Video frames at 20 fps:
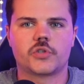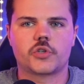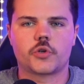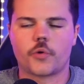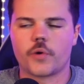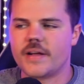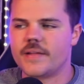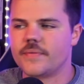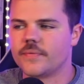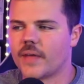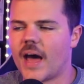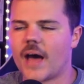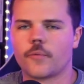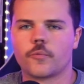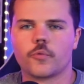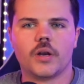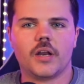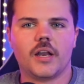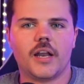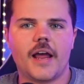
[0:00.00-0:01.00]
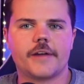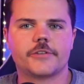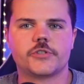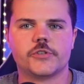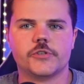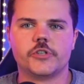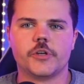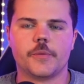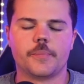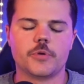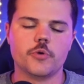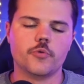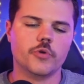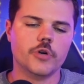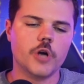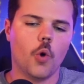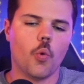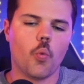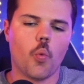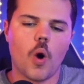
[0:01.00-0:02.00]
screen, that relationship, you
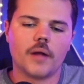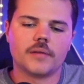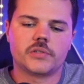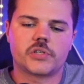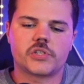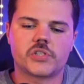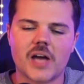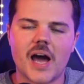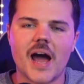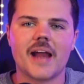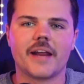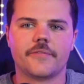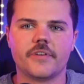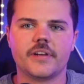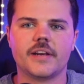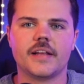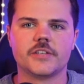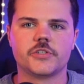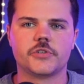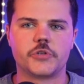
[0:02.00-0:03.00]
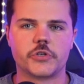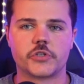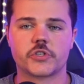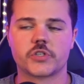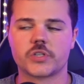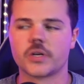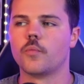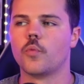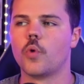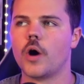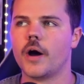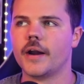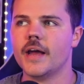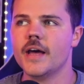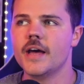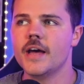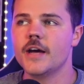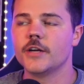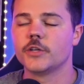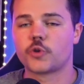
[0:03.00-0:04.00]
know, one side of it is just someone
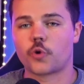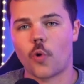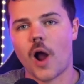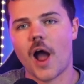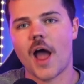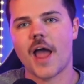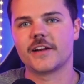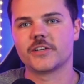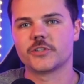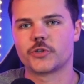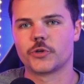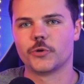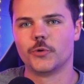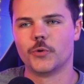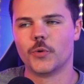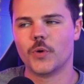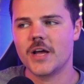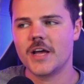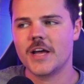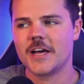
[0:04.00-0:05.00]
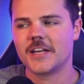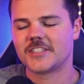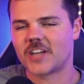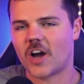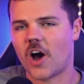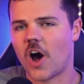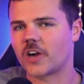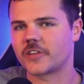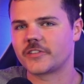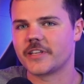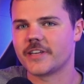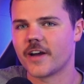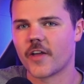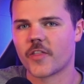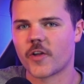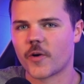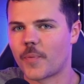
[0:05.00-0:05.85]
trying to talk the other